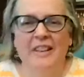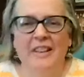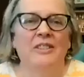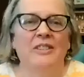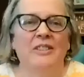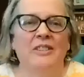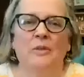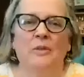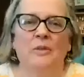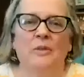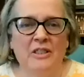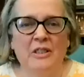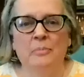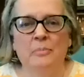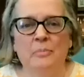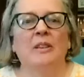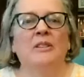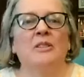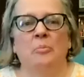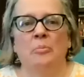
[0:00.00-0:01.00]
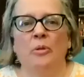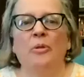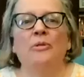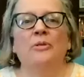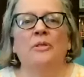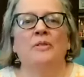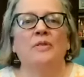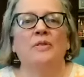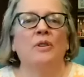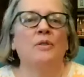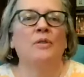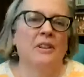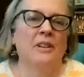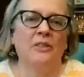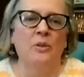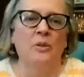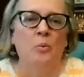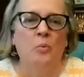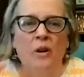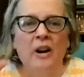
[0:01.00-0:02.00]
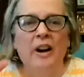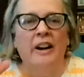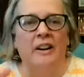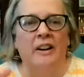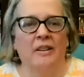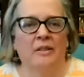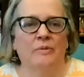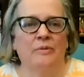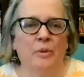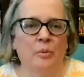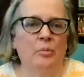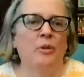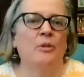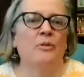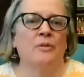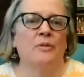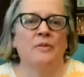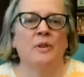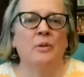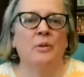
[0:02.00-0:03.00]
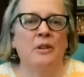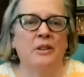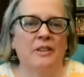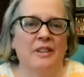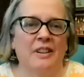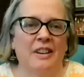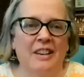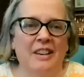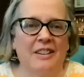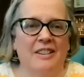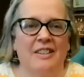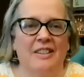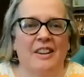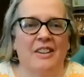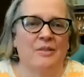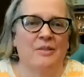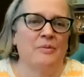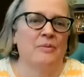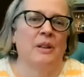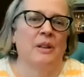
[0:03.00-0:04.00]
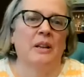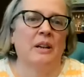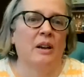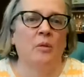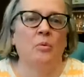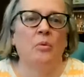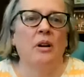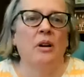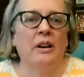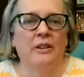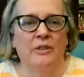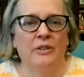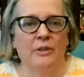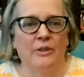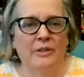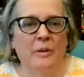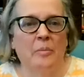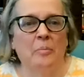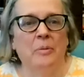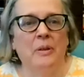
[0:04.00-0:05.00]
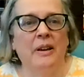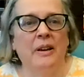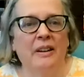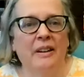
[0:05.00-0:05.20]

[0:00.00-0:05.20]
So if it doesn't speak to both of you, if it doesn't work for both of you, it doesn't feel like it works or something.